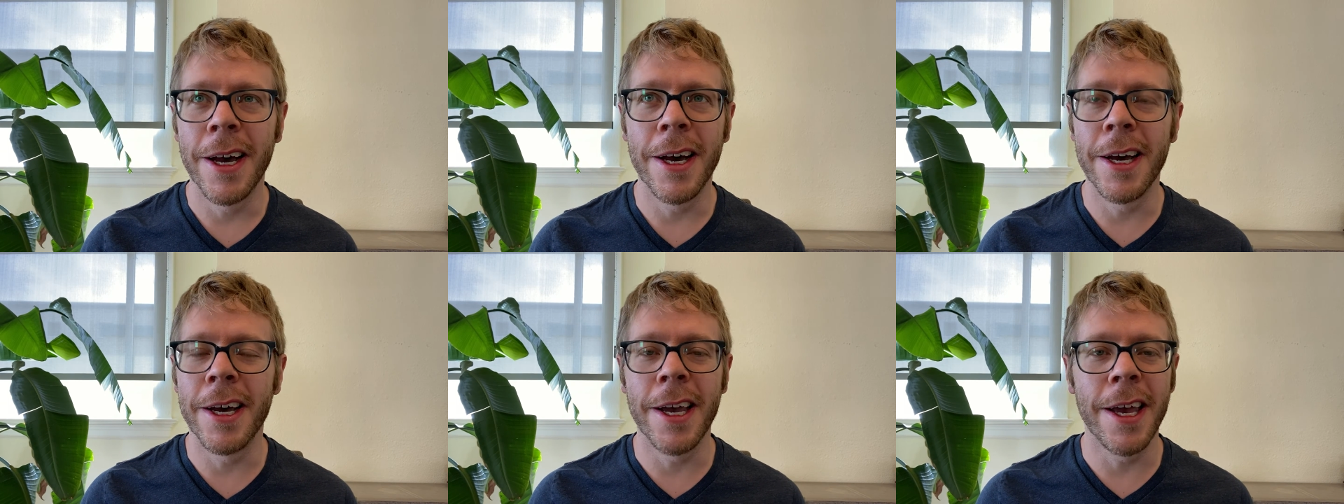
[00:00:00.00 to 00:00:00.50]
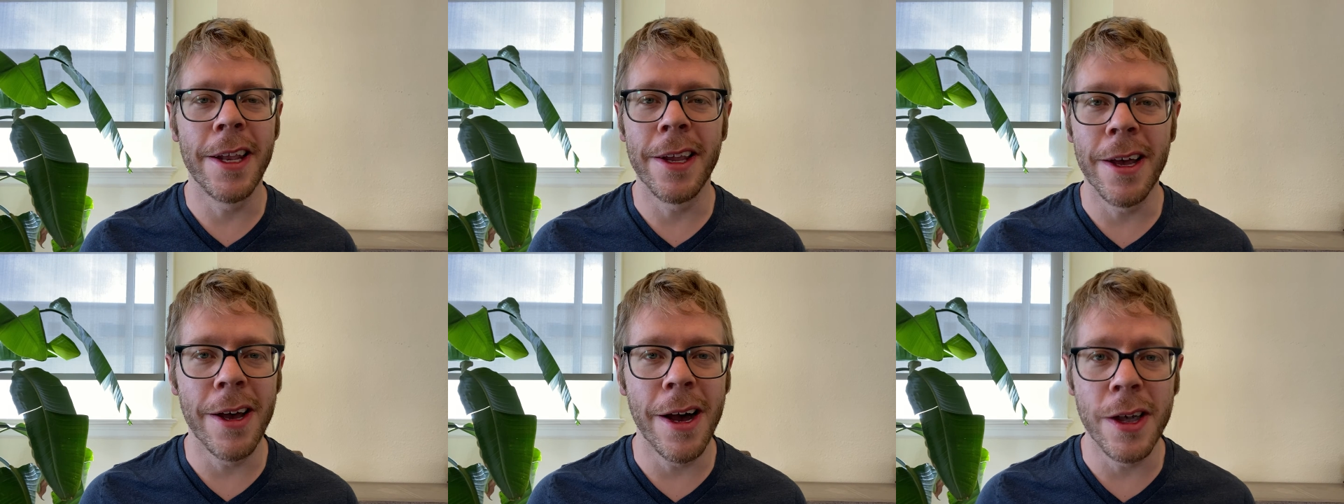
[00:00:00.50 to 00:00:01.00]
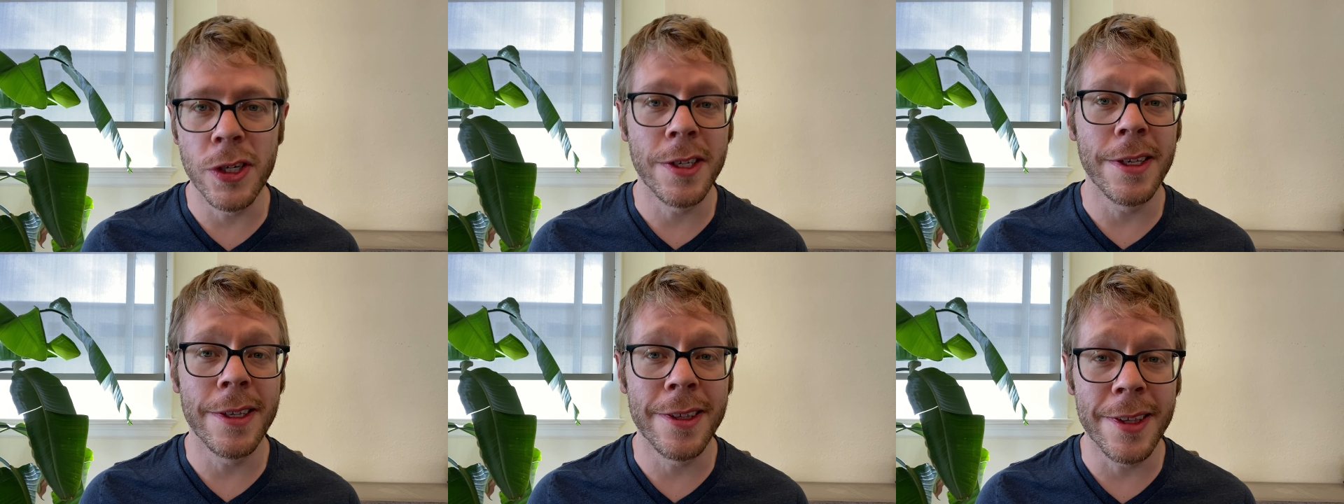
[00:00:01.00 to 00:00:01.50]
And
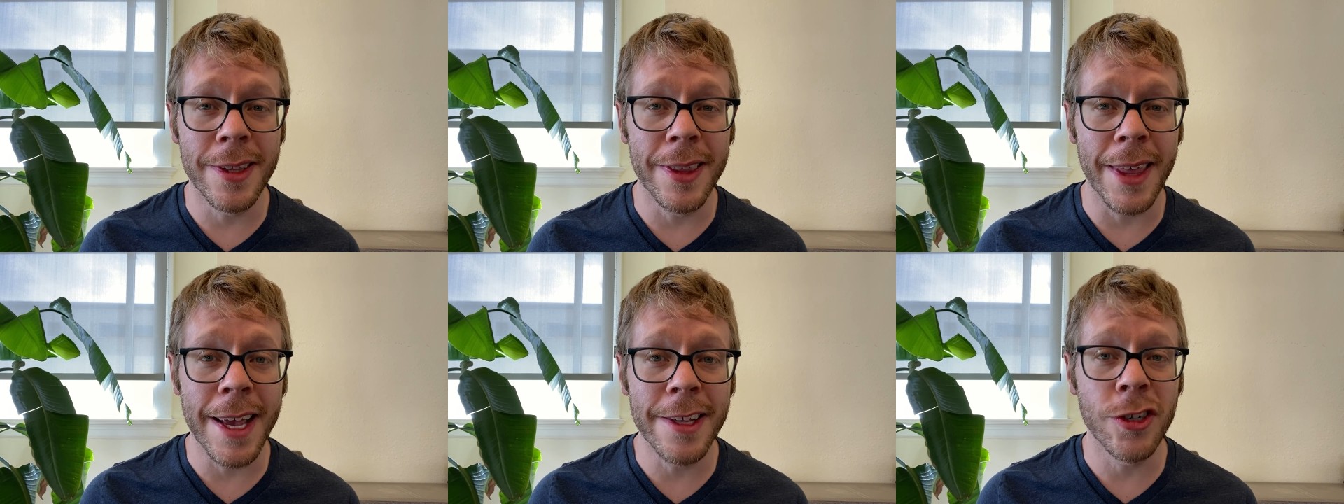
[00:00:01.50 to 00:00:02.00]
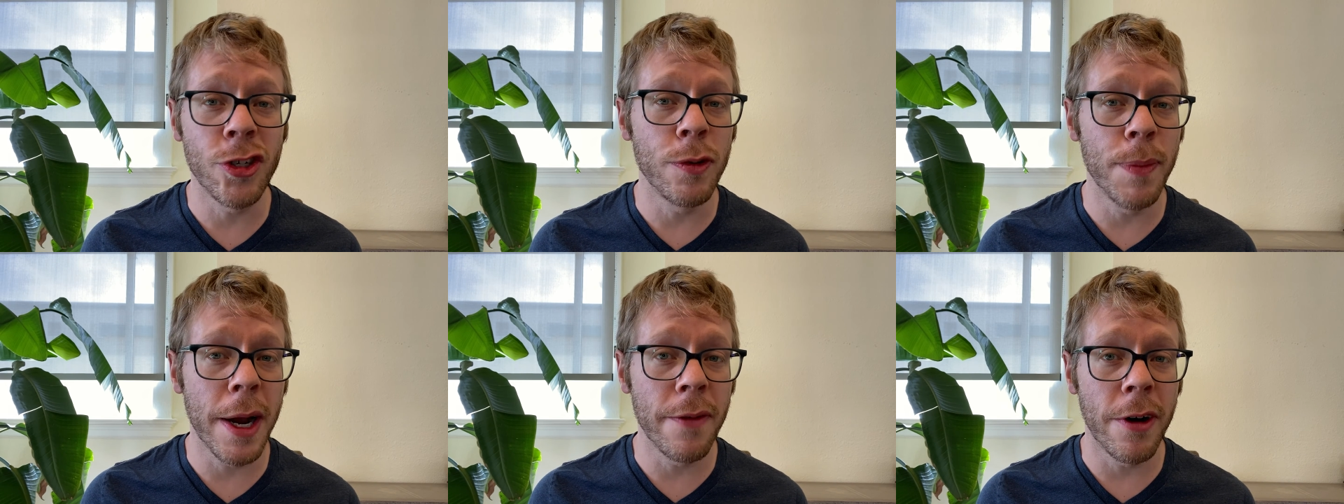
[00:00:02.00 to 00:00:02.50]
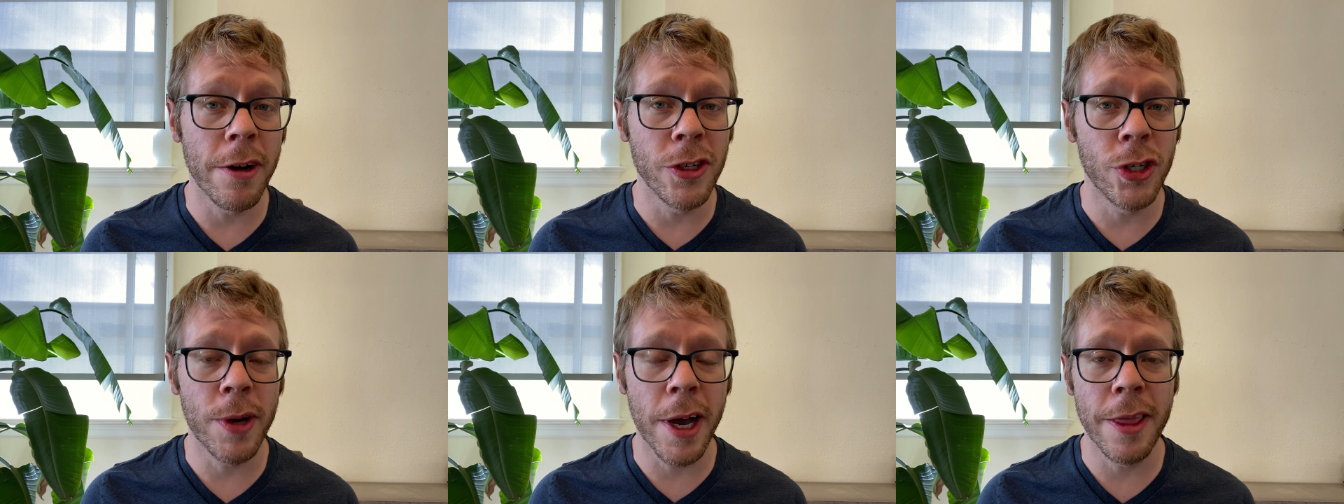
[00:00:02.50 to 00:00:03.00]
just things that you might have already
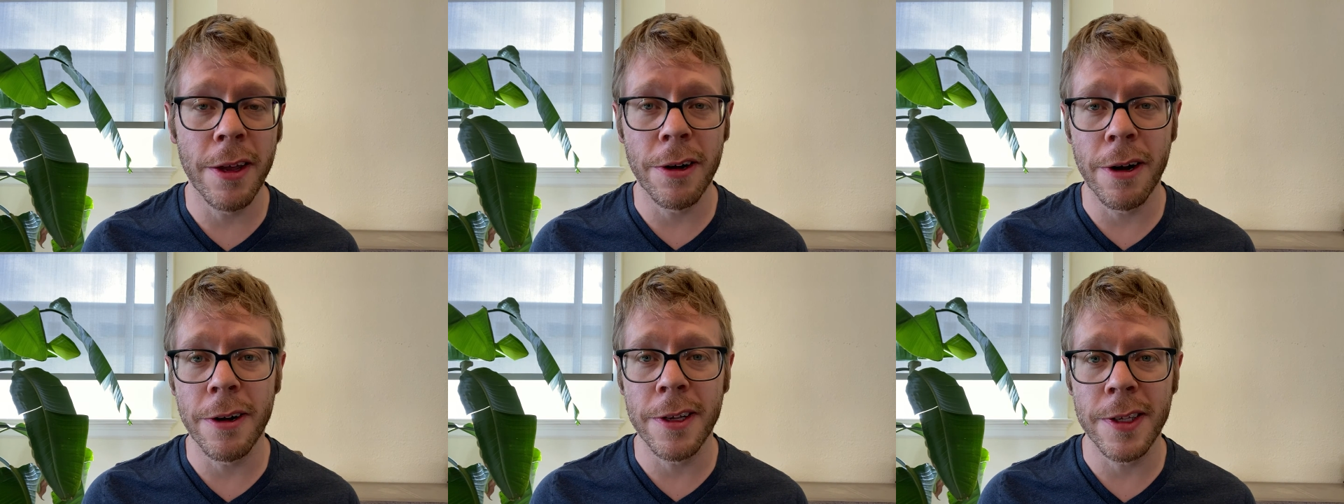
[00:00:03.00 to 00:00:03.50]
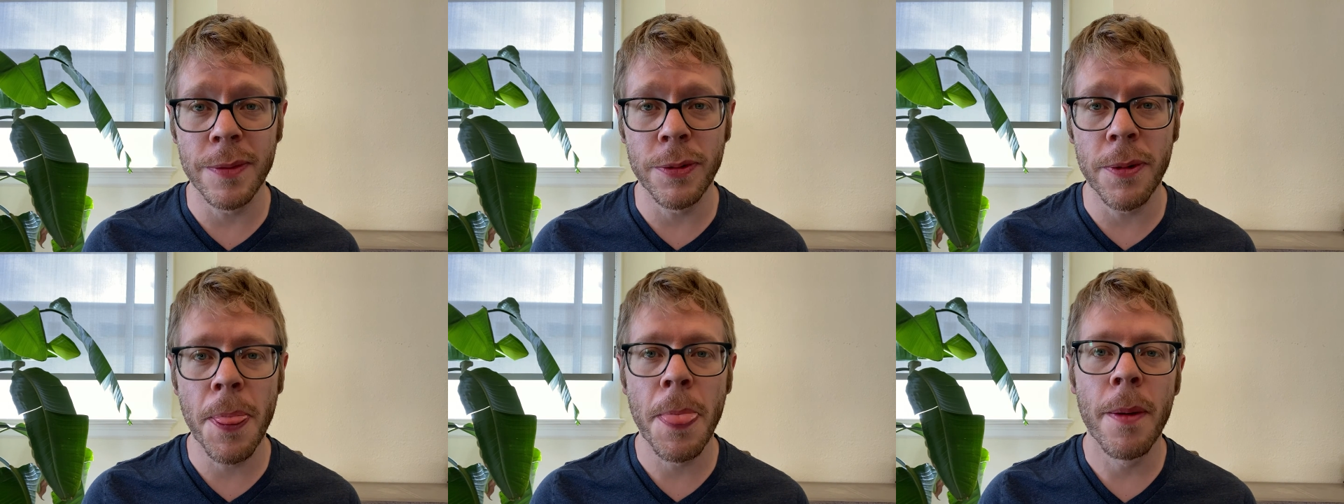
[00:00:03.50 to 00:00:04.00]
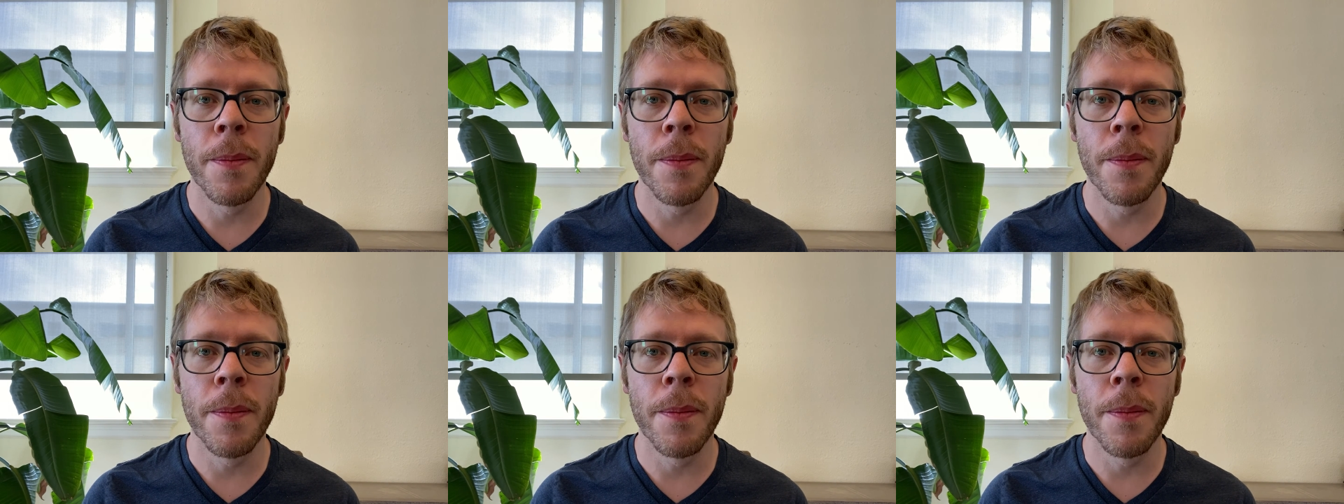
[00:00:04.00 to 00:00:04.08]
tried that are already simple,